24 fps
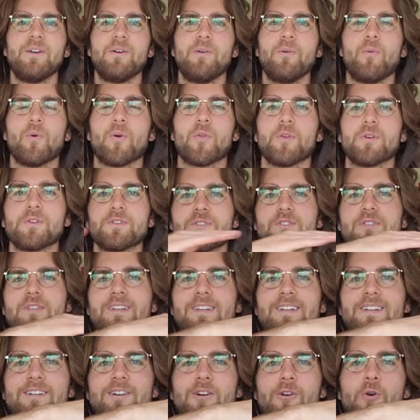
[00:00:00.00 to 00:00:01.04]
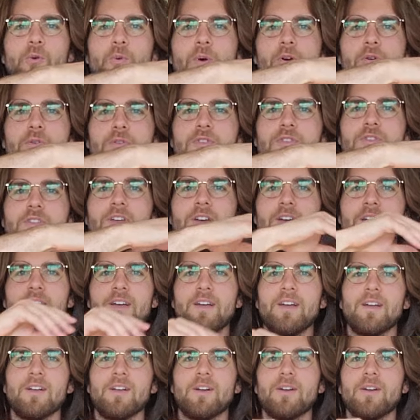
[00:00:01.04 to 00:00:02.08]
where there's growth
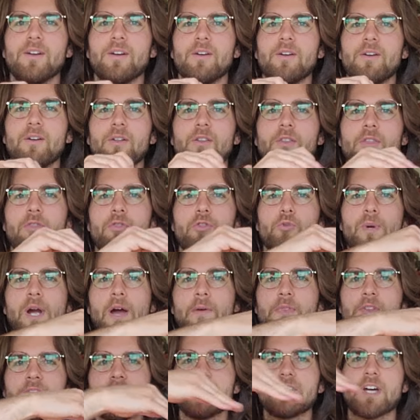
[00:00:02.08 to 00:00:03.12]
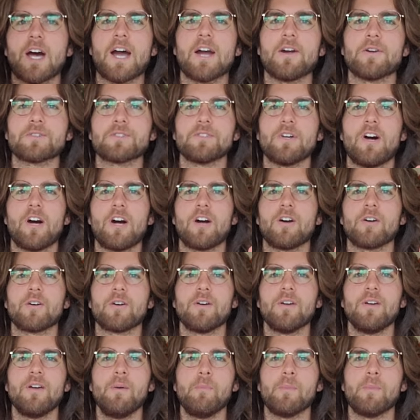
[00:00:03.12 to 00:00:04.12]
throughout the entire song,